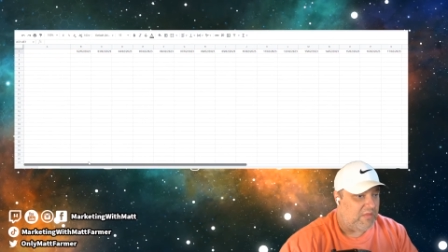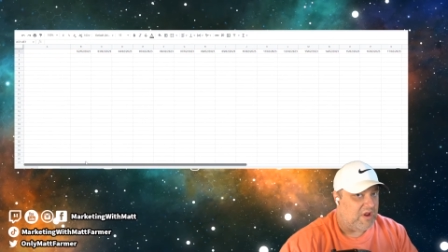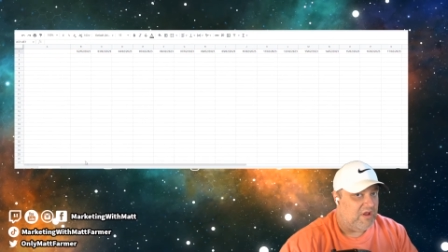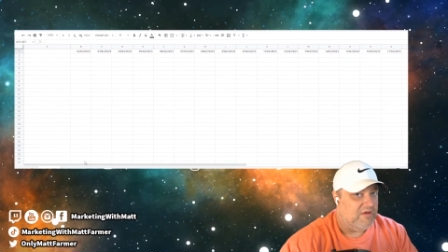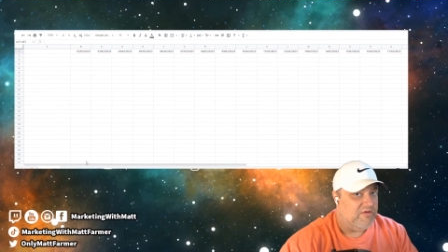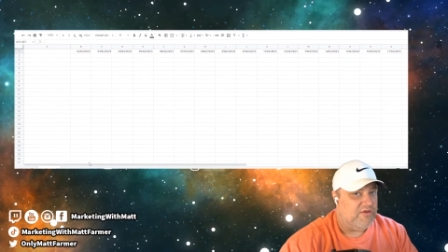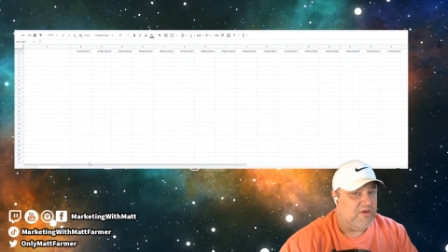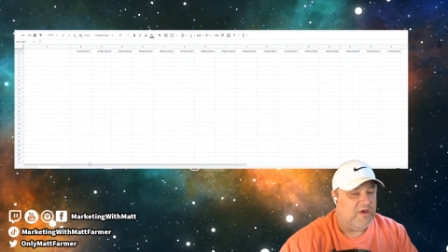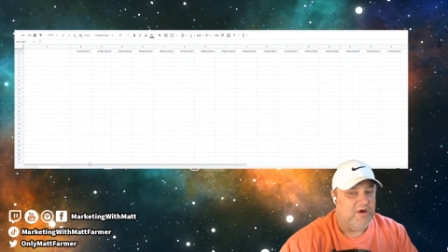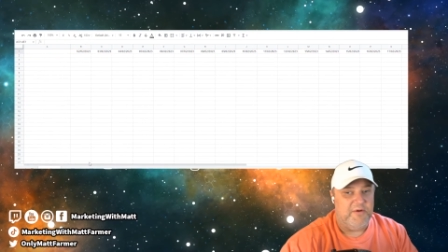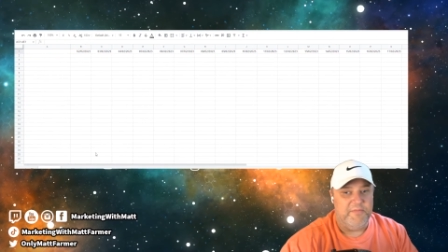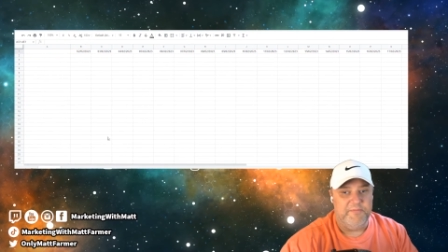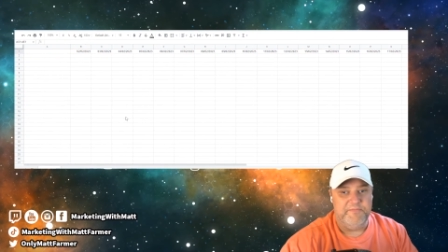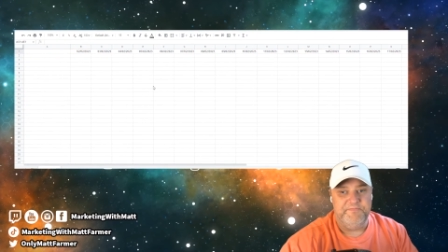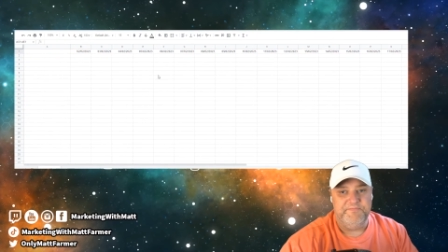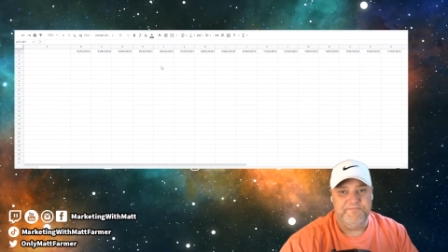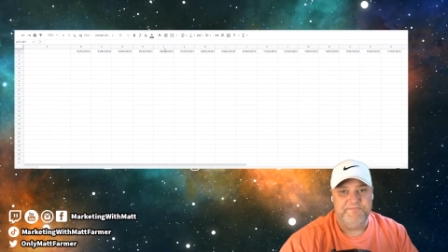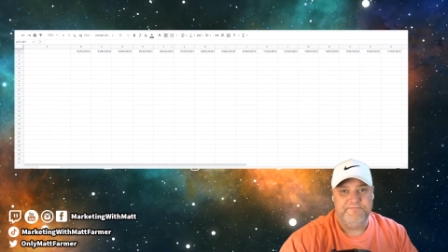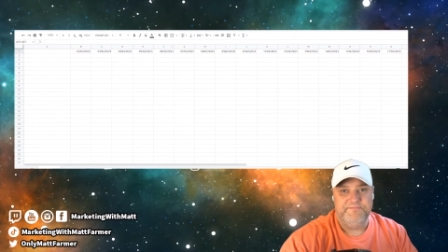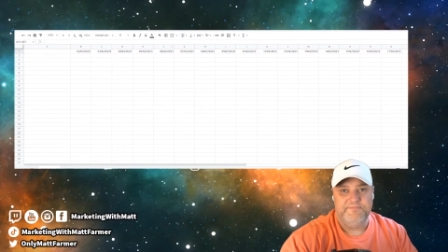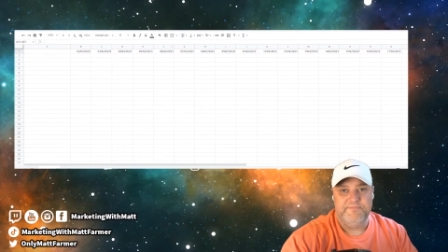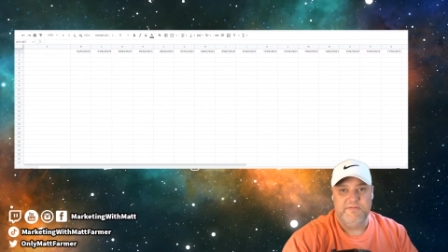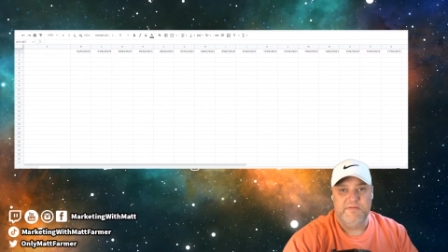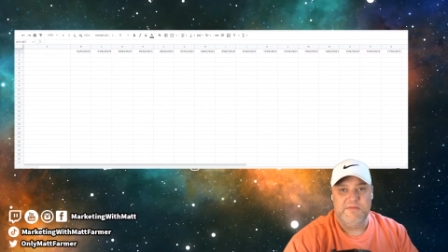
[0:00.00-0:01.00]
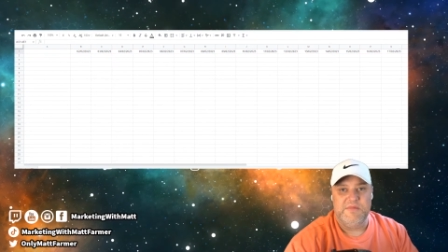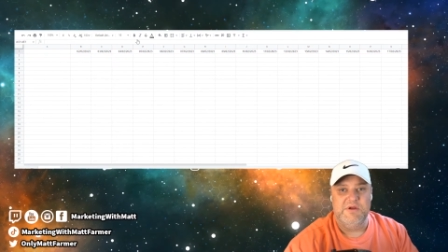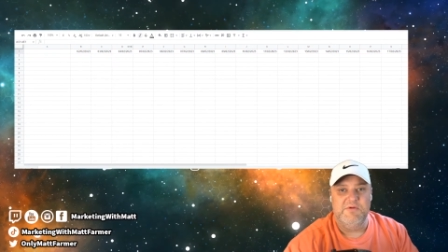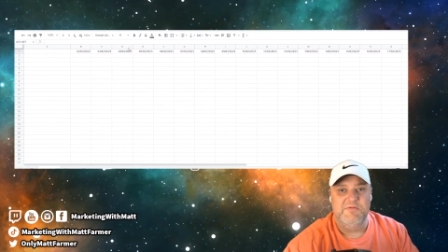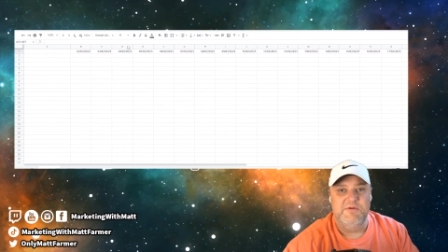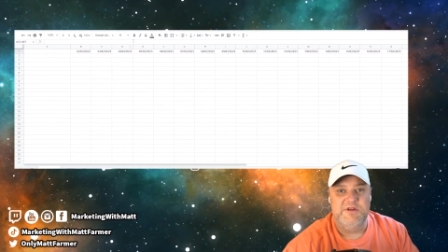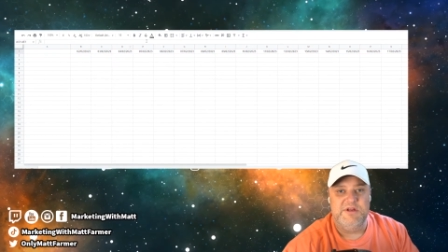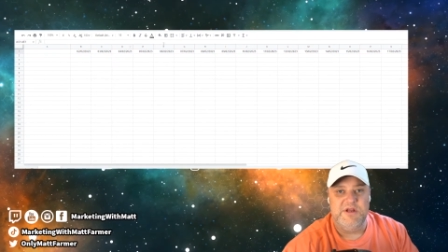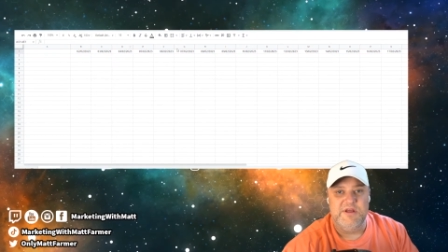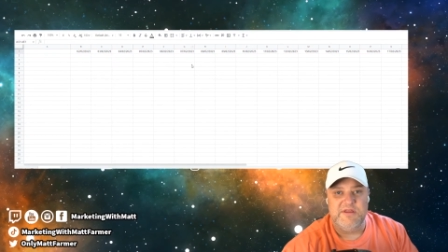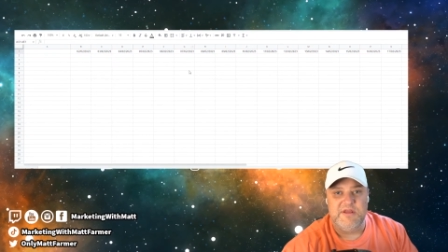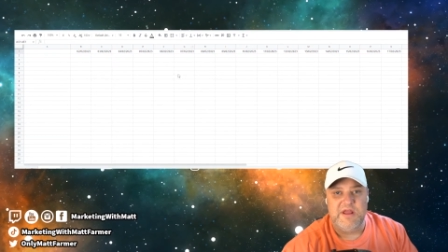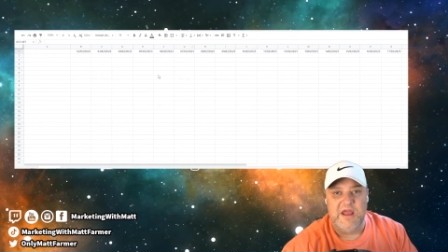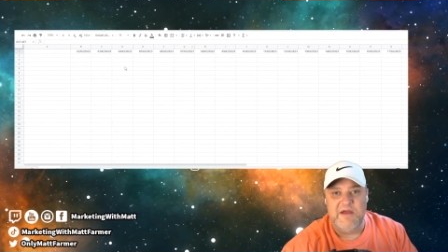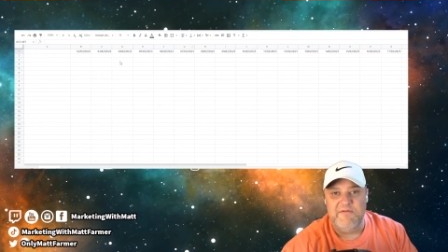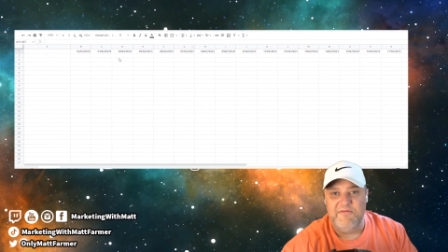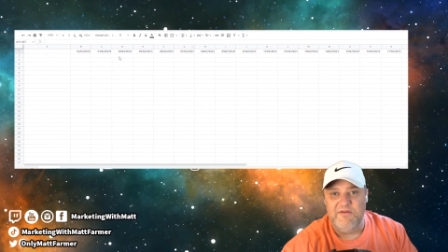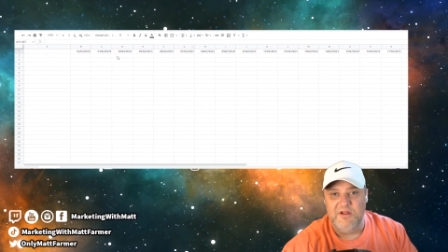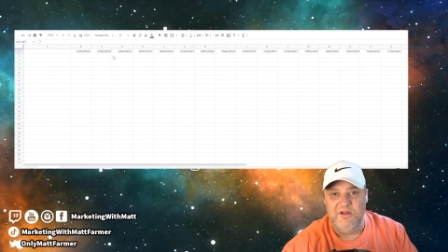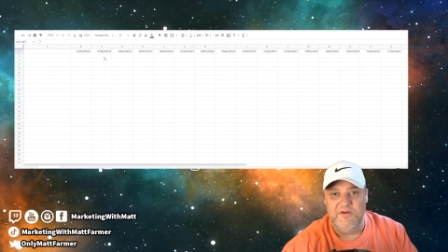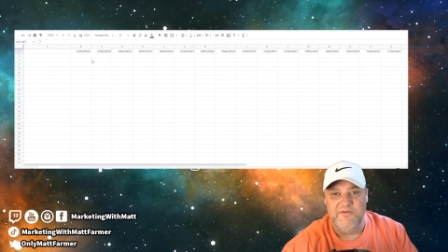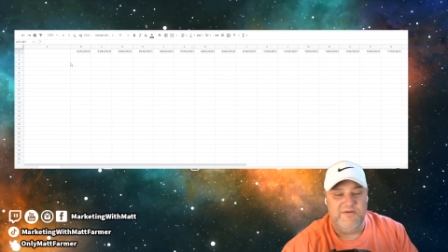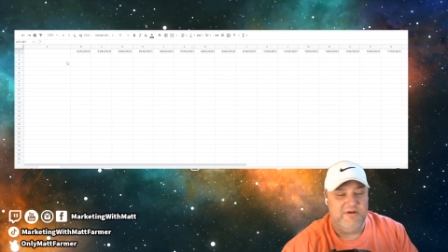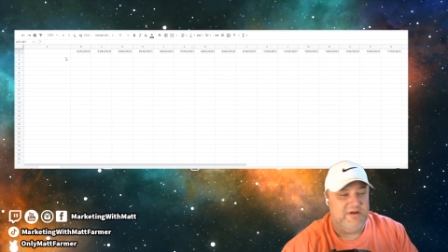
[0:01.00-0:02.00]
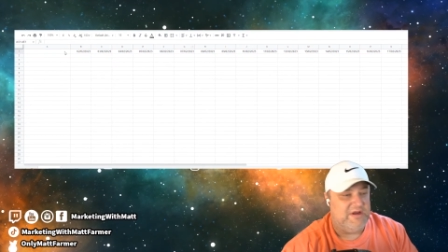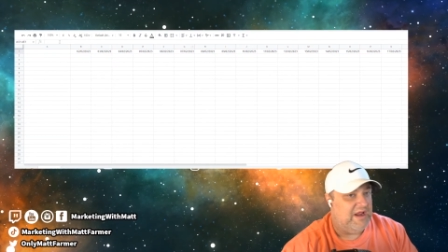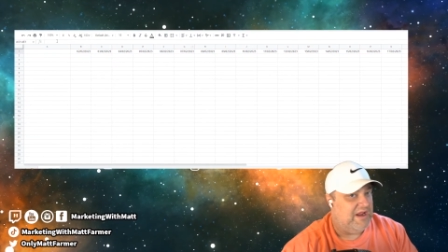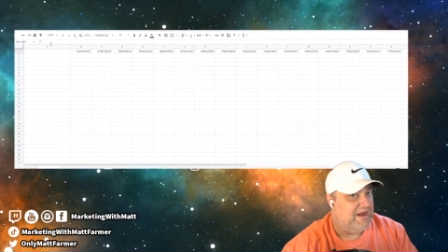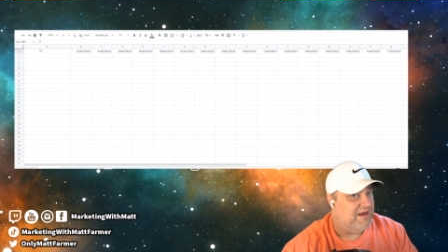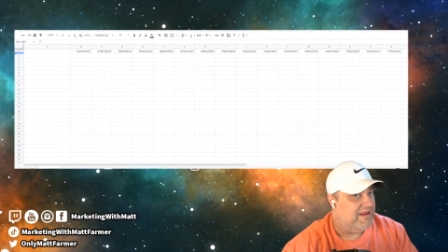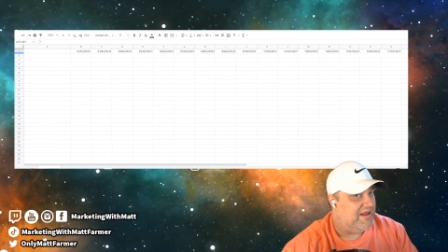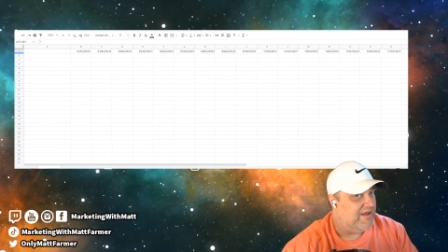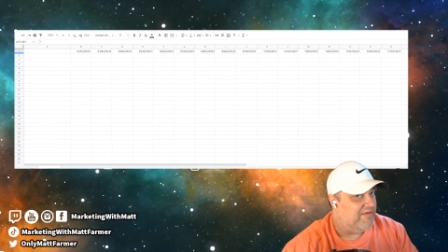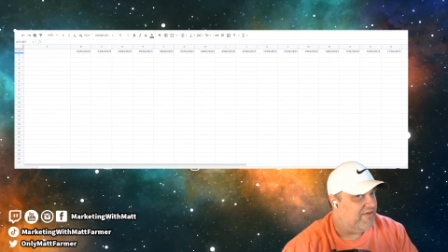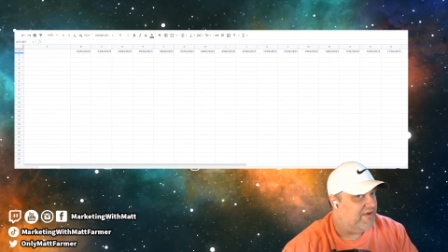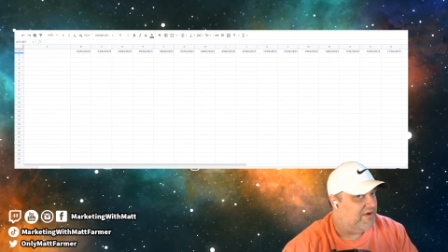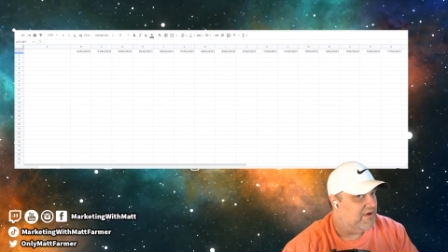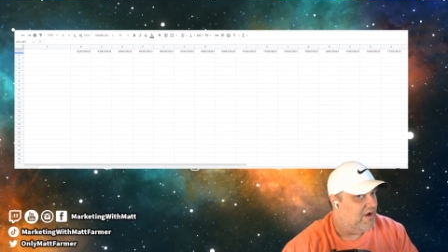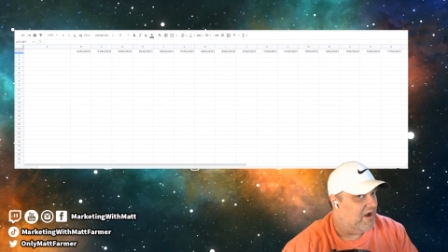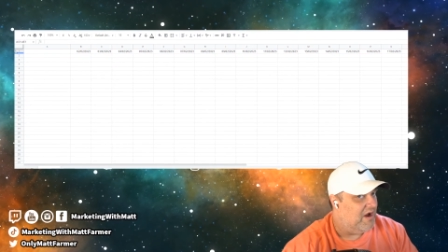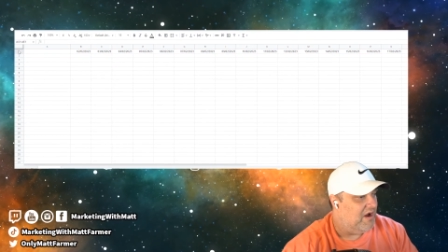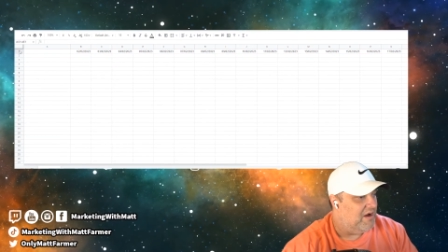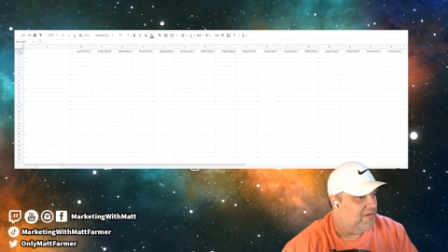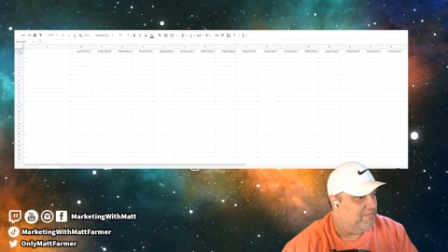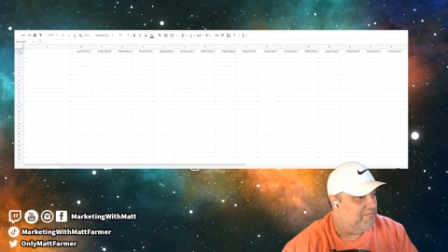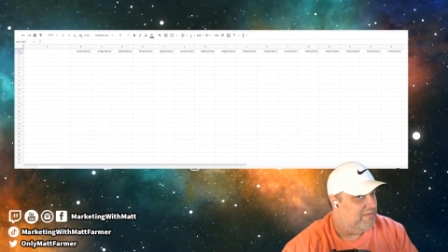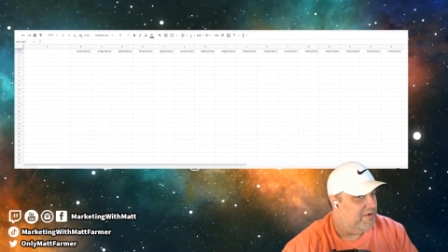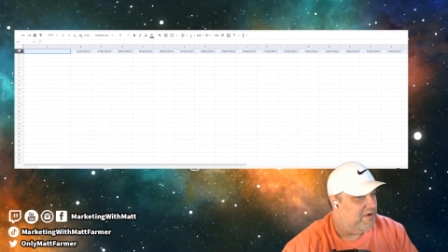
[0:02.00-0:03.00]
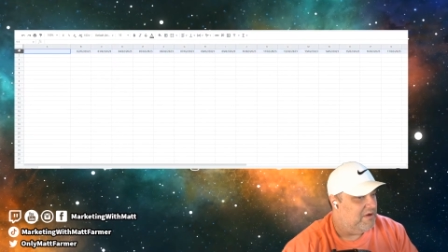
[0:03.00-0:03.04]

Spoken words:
So we just have all of our dates at the top.